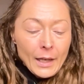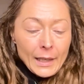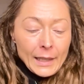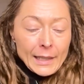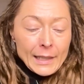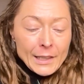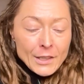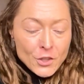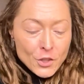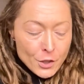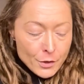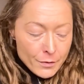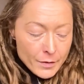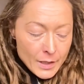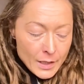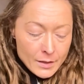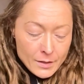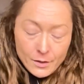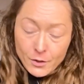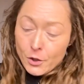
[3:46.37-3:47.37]
Each of
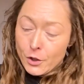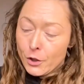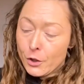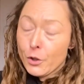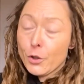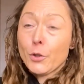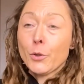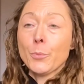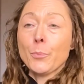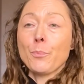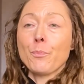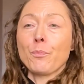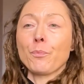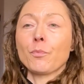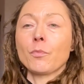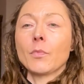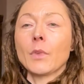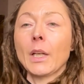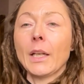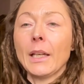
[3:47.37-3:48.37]
these two,
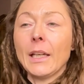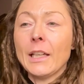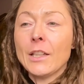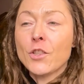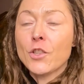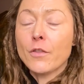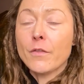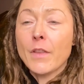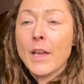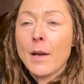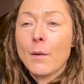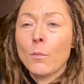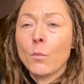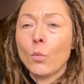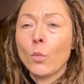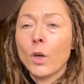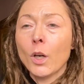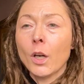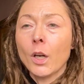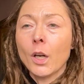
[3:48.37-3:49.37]
each of them
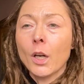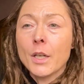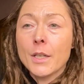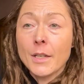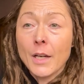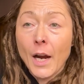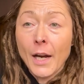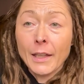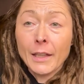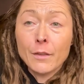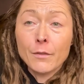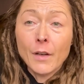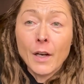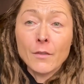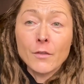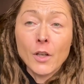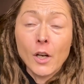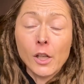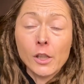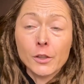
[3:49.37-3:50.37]
were
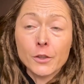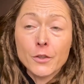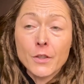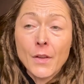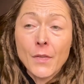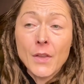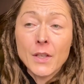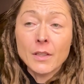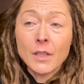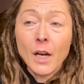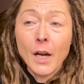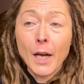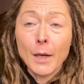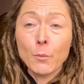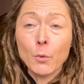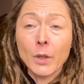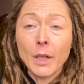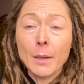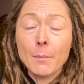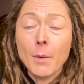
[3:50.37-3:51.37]
$95 at the
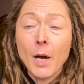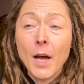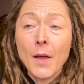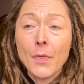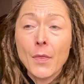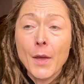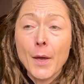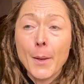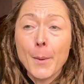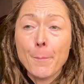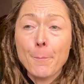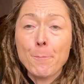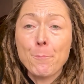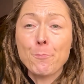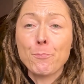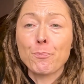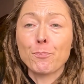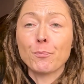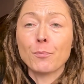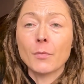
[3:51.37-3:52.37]
time when I bought them.
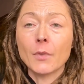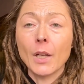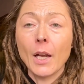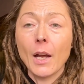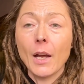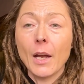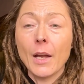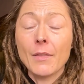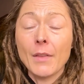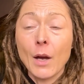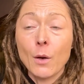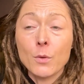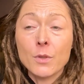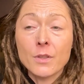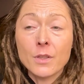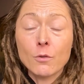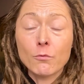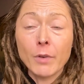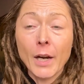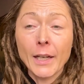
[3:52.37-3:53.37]
And that was
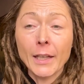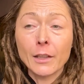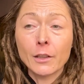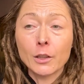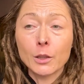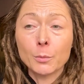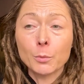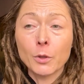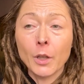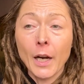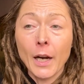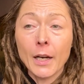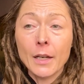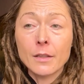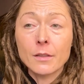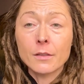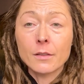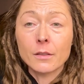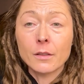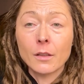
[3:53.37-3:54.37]
the regular
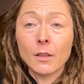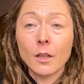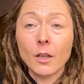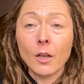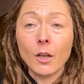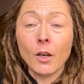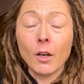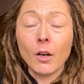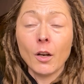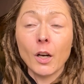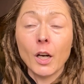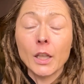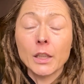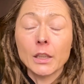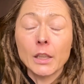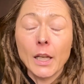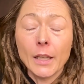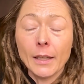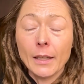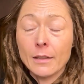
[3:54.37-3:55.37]
price
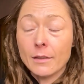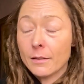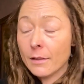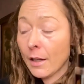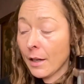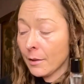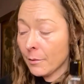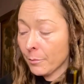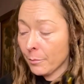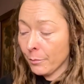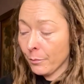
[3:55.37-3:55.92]
on Lucky Scent.